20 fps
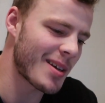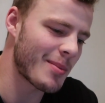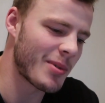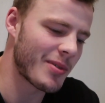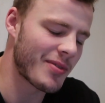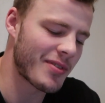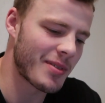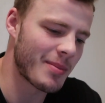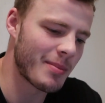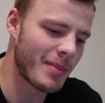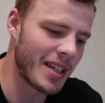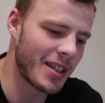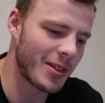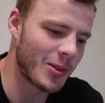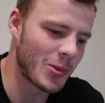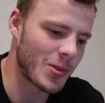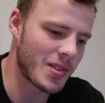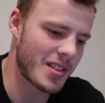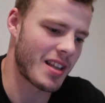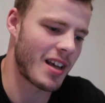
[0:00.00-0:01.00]
of the
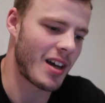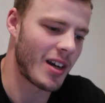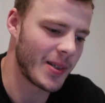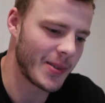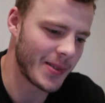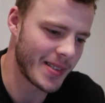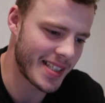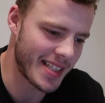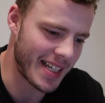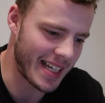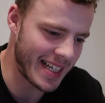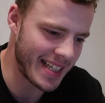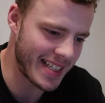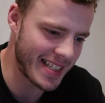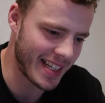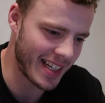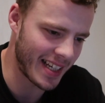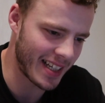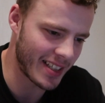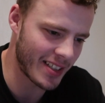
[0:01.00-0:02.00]
meals that I was
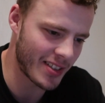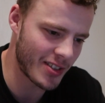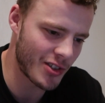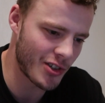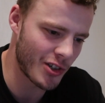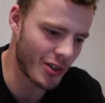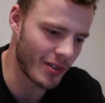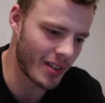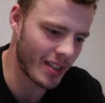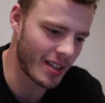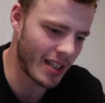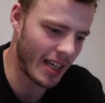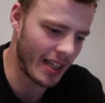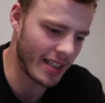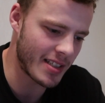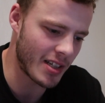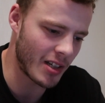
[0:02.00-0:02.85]
eating during that